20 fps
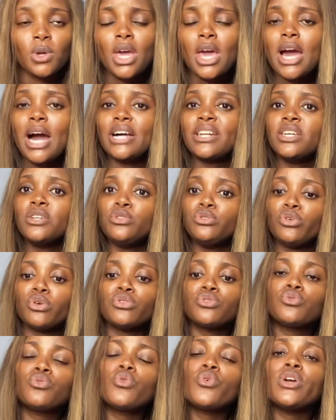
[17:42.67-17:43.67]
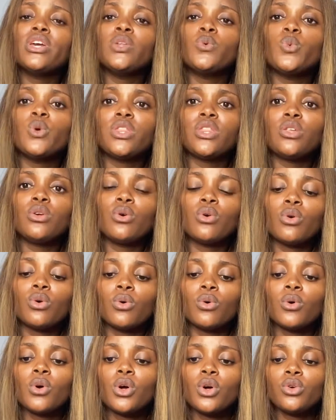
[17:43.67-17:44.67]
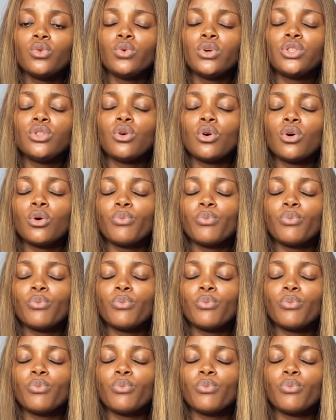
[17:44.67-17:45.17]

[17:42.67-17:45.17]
and then you just go in with your